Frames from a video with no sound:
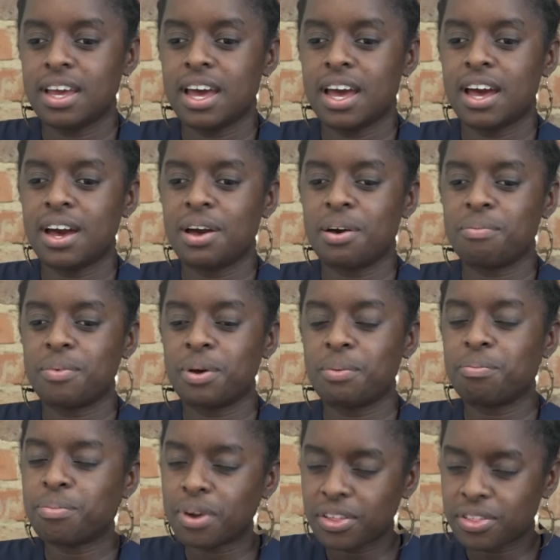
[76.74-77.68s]
a
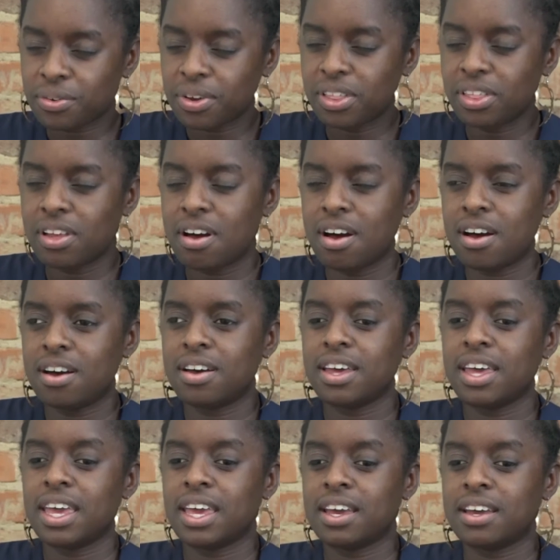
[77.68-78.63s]
brother-in-law,
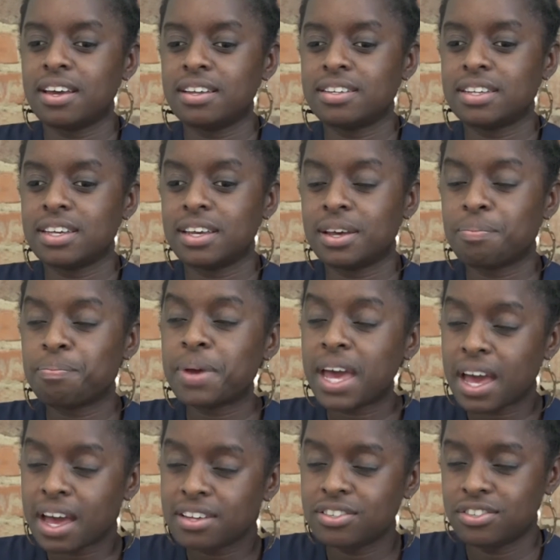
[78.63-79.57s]
and a
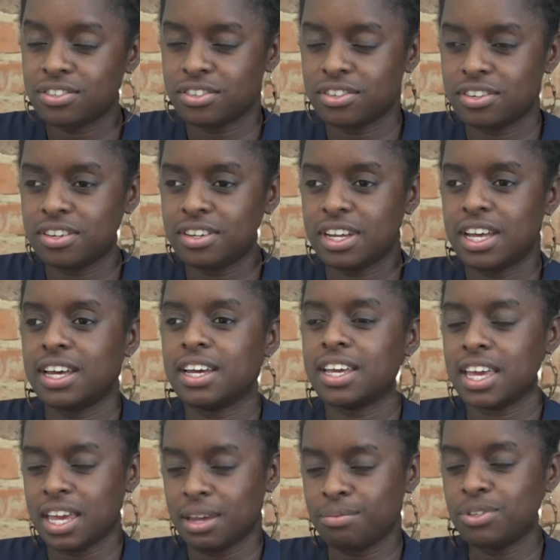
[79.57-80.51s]
pastor
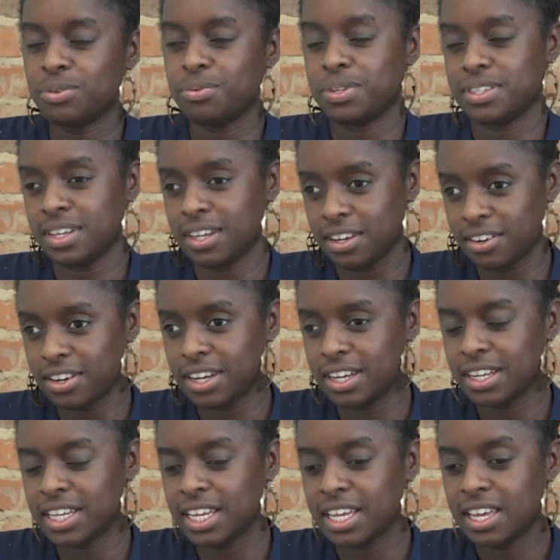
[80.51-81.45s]
came to his
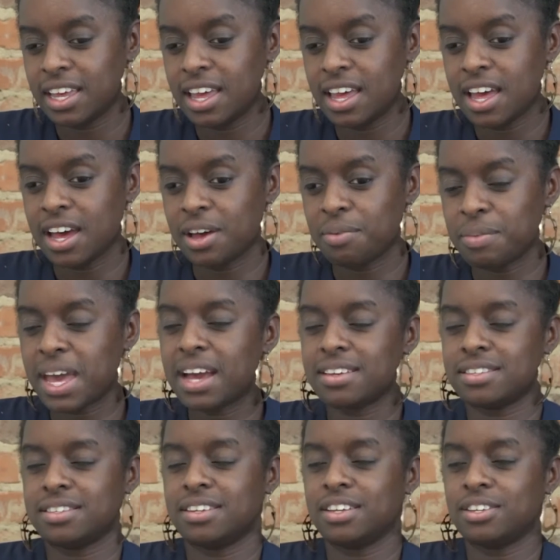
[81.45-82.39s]
hearing,
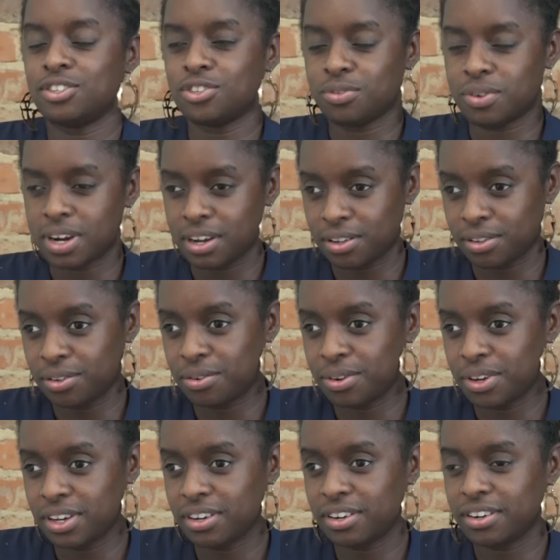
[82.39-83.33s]
as did his trial
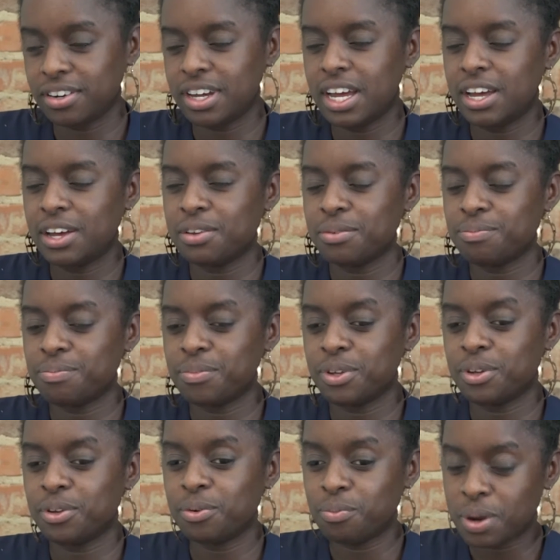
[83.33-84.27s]
lawyer,
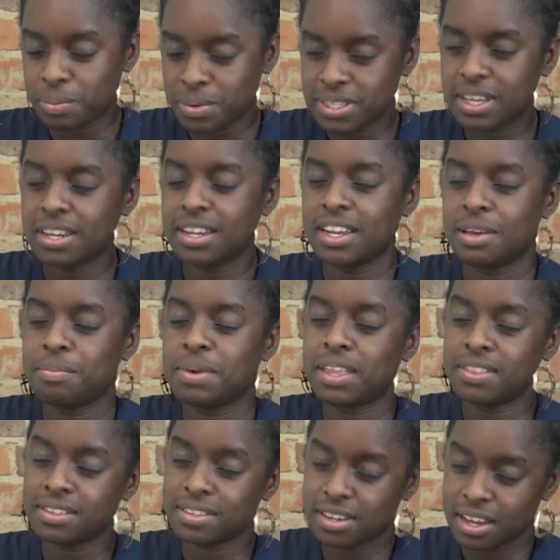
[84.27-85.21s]
who represented him
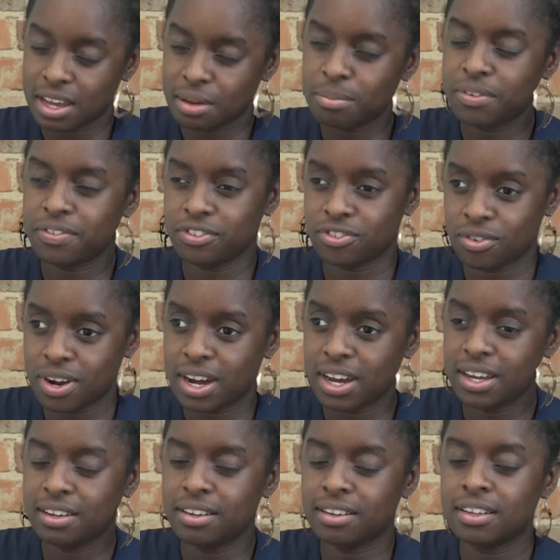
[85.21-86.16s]
at the time of
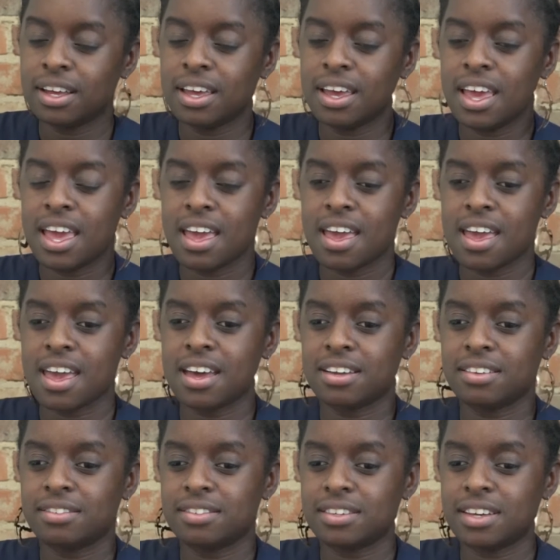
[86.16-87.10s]
trial,
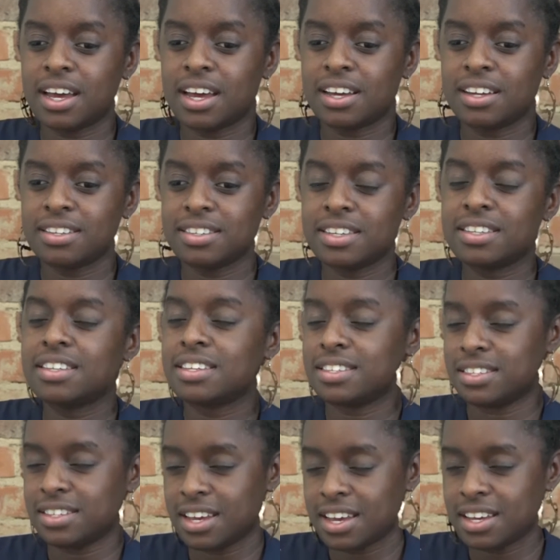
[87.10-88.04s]
and to this
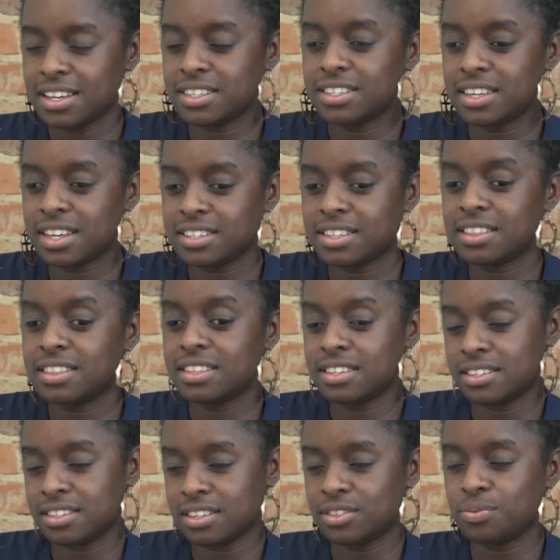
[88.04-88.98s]
day says that
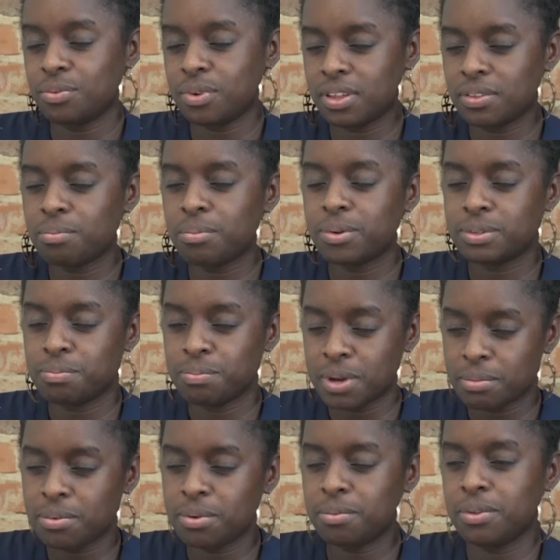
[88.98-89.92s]
this is one of the most
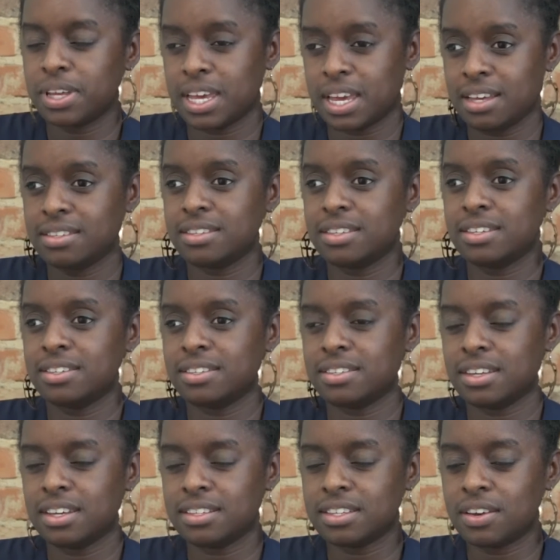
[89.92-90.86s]
memorable cases
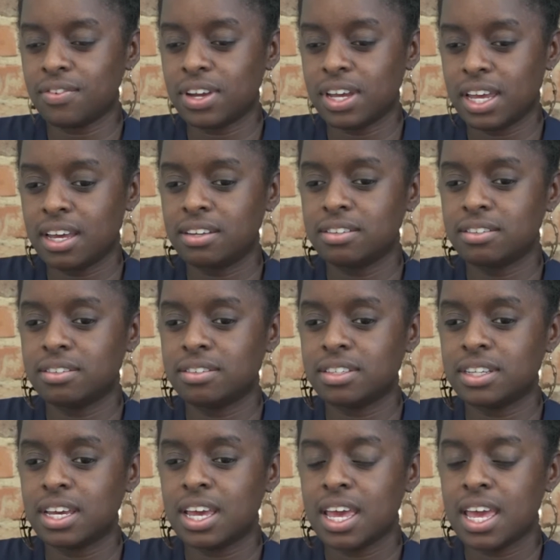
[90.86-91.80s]
that he's ever handled,
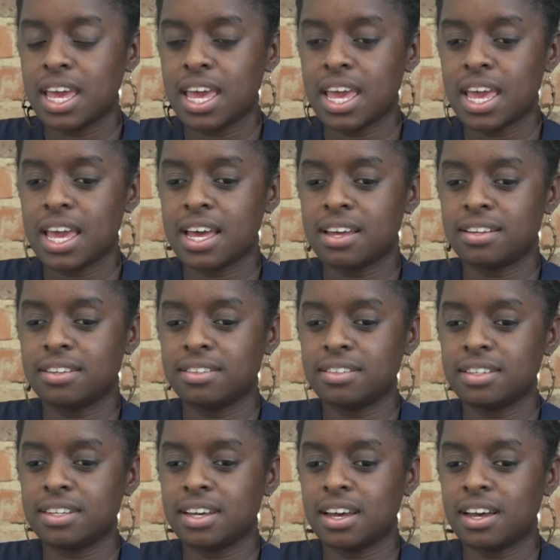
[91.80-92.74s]
and